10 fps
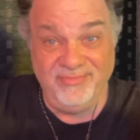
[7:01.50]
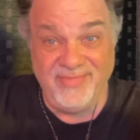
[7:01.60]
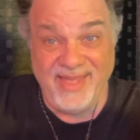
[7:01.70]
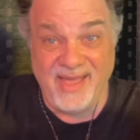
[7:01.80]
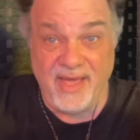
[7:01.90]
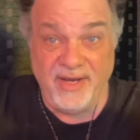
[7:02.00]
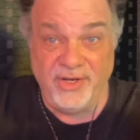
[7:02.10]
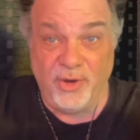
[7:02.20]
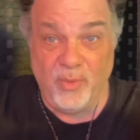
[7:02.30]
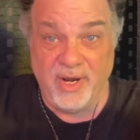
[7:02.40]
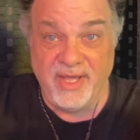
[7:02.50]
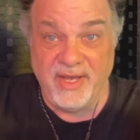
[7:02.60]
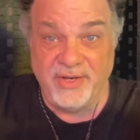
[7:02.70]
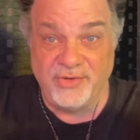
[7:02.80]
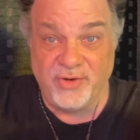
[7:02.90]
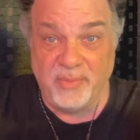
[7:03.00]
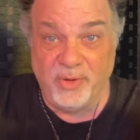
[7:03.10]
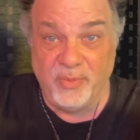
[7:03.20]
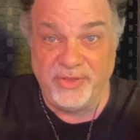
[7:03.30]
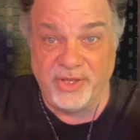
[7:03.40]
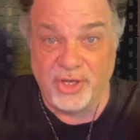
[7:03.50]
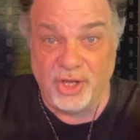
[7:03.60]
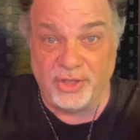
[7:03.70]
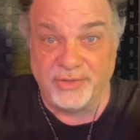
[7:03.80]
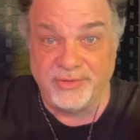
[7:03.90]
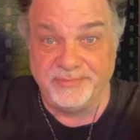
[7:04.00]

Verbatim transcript: they kind of don't want to get in trouble with the cult.